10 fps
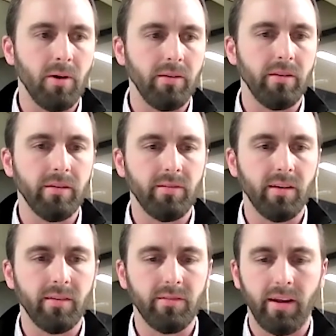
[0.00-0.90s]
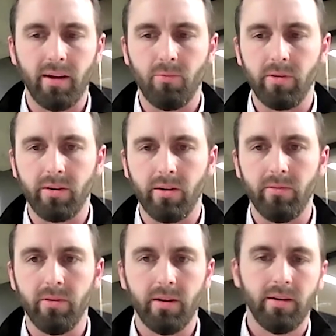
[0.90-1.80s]
that says, hey, I want to go
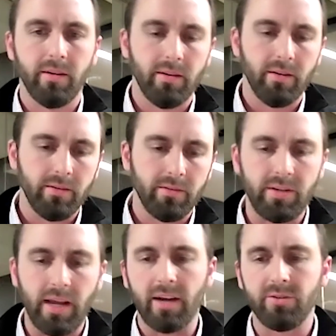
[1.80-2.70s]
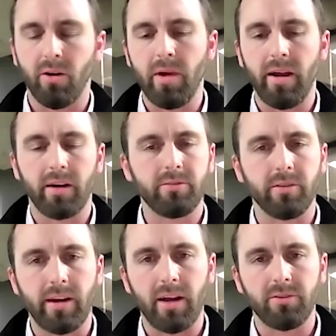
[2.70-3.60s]
stash all my extra
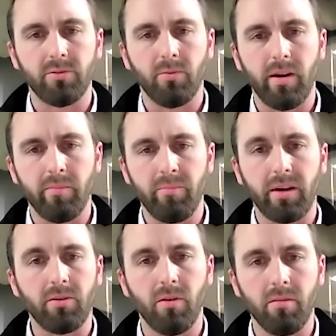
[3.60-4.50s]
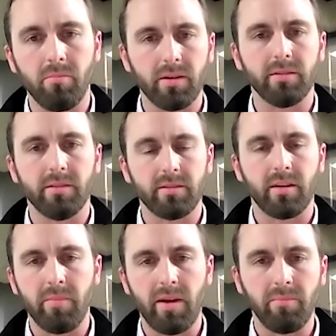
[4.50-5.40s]
cash away in Bitcoin because it's going to
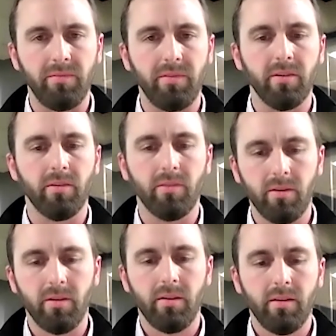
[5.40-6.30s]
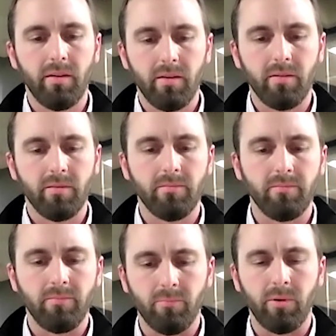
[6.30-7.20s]
make me feel
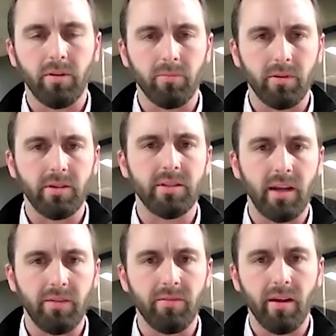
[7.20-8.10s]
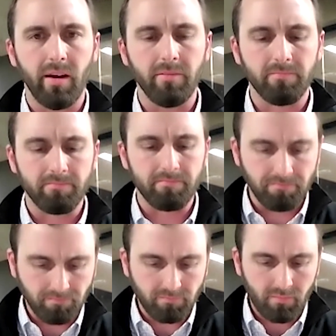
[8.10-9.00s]
really, really safe at night.
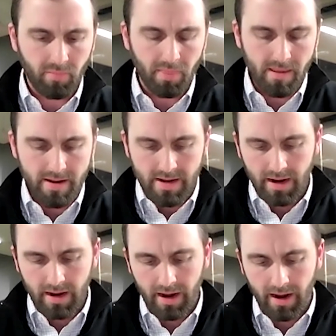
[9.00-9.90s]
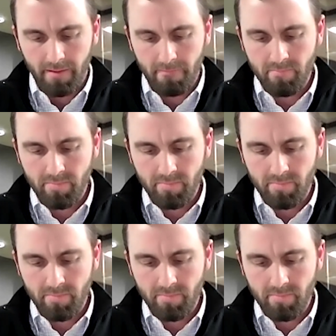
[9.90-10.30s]
And